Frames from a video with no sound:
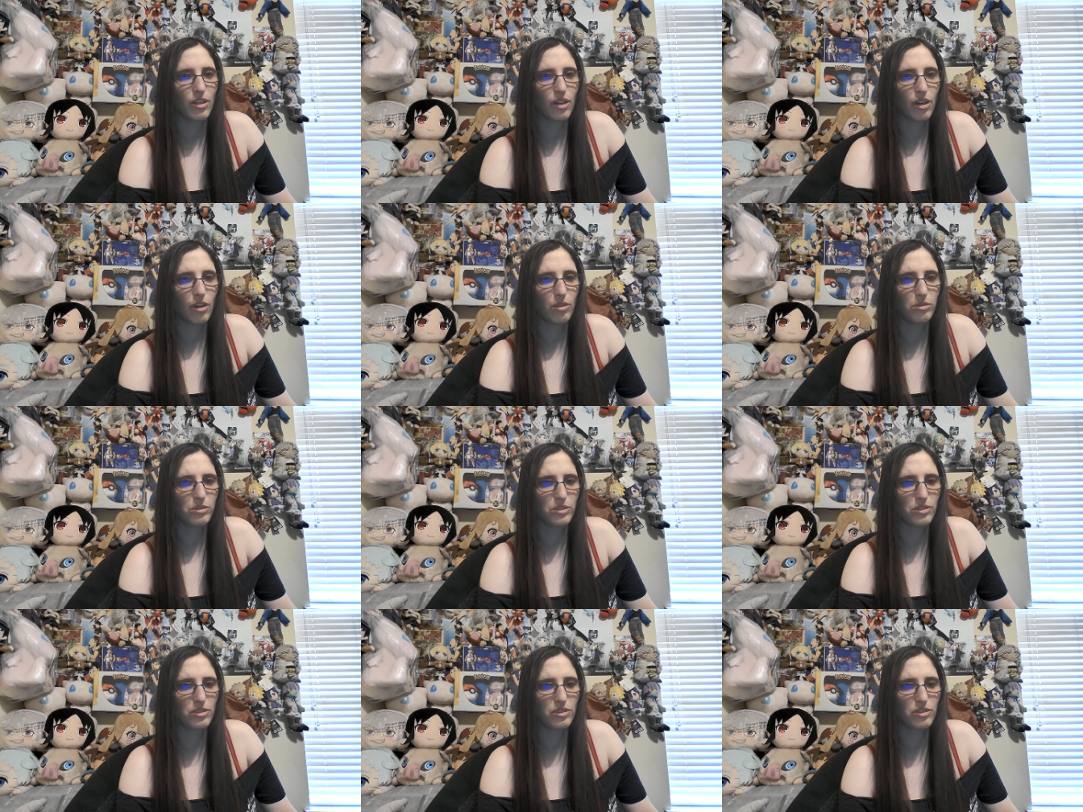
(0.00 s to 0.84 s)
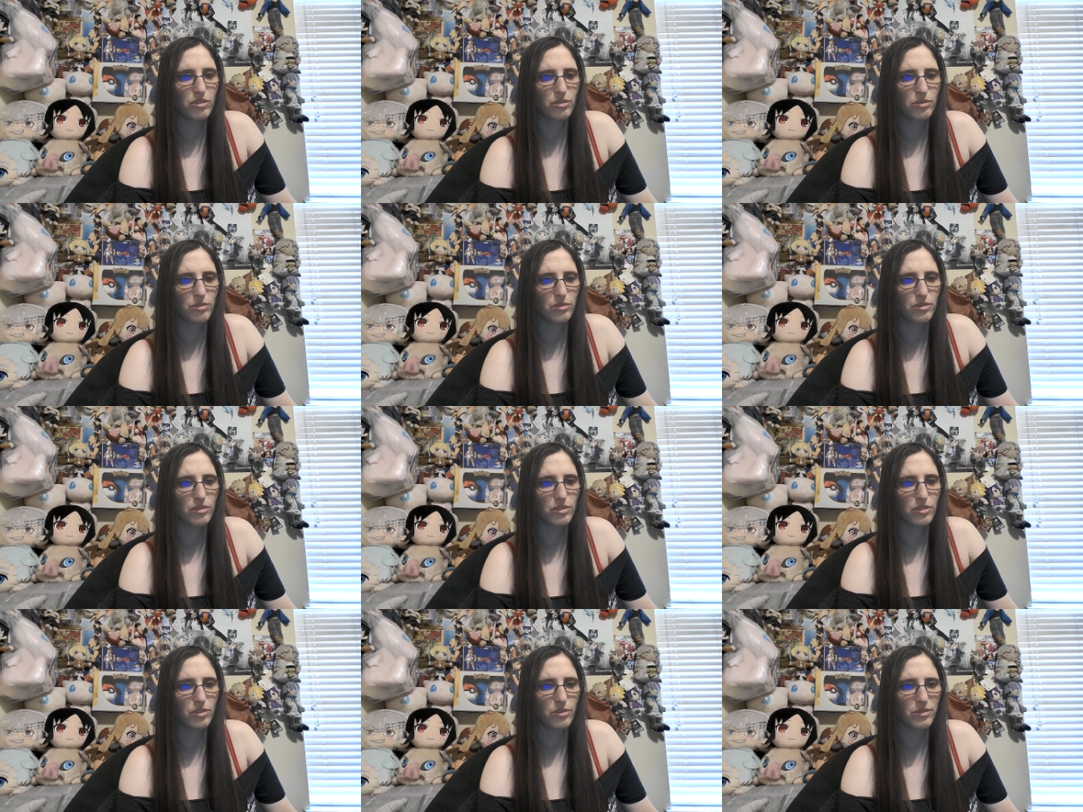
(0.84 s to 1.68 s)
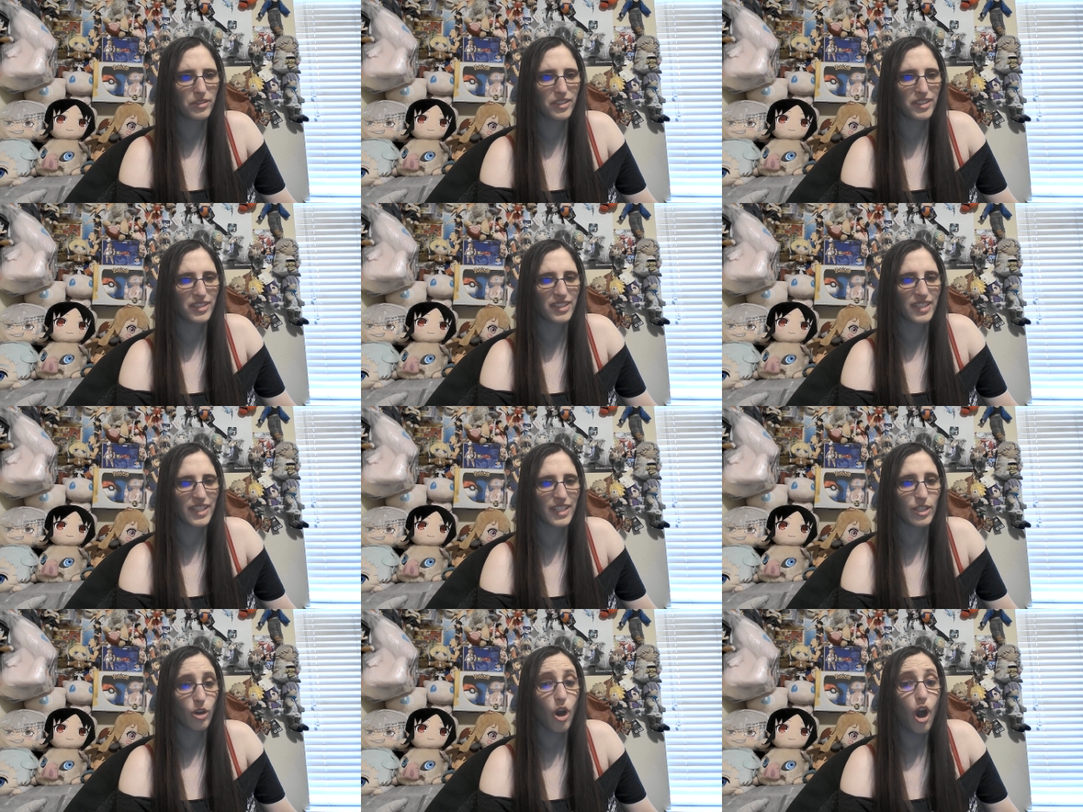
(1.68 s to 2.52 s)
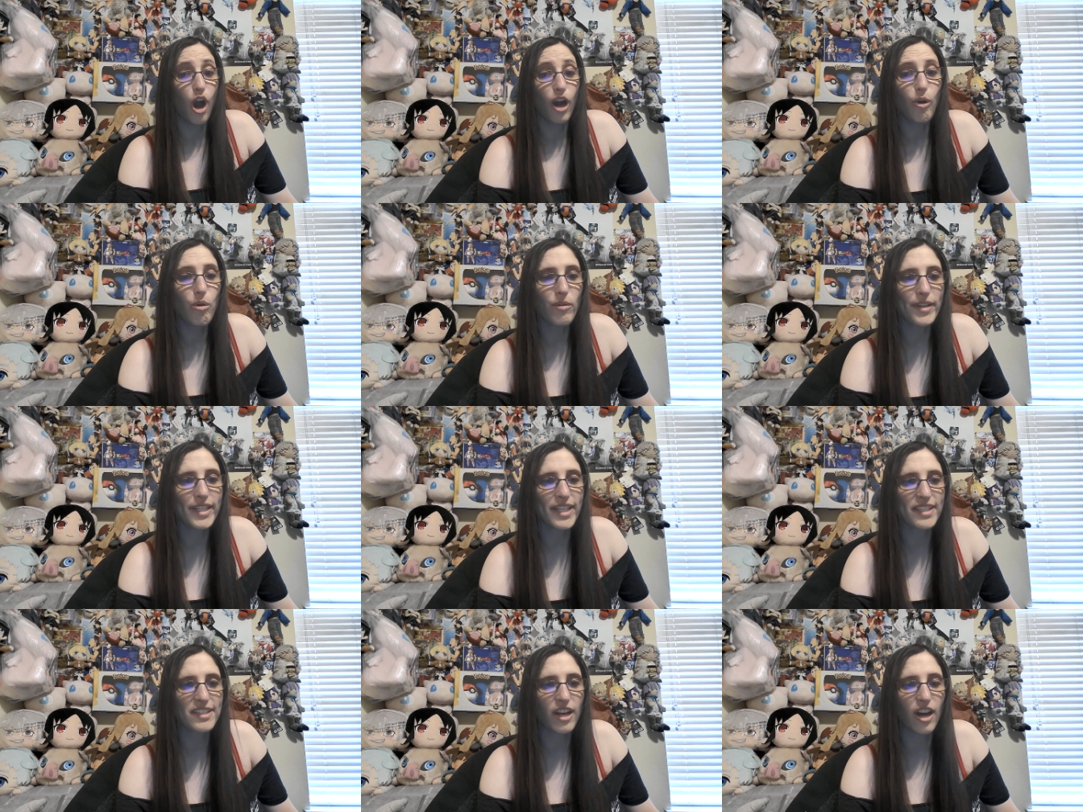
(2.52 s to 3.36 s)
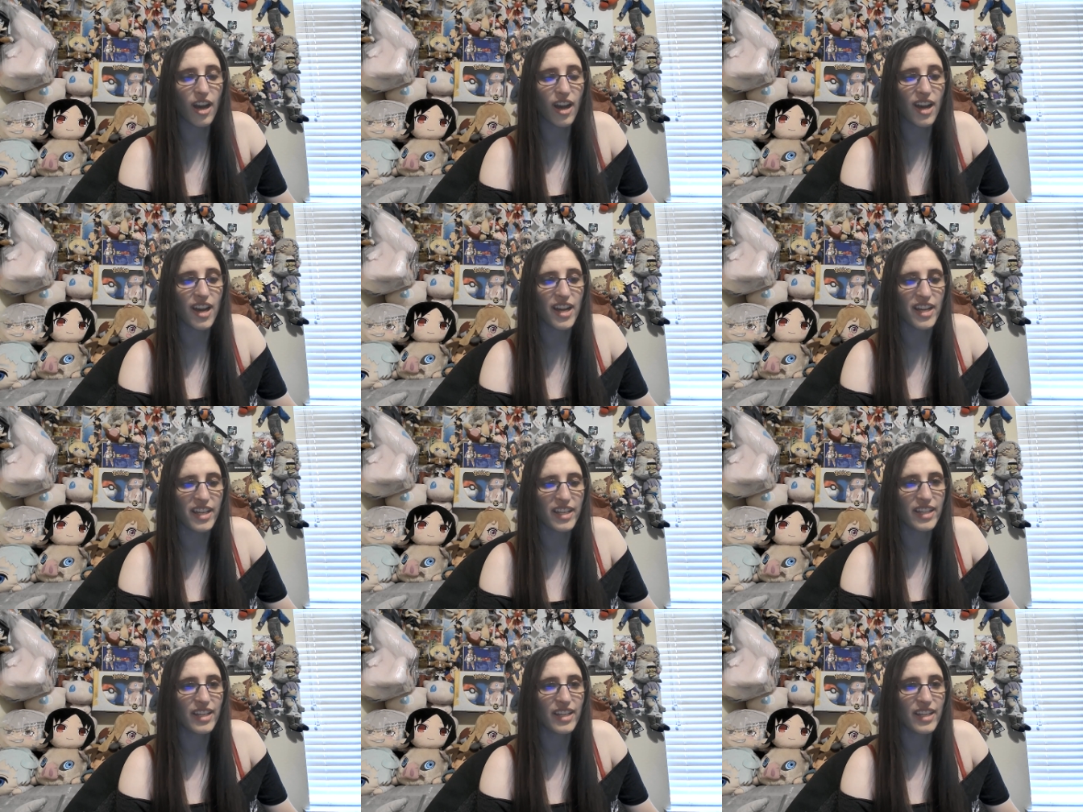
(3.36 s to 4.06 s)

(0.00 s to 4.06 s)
Oh, Su Suki. Oh, we can talk!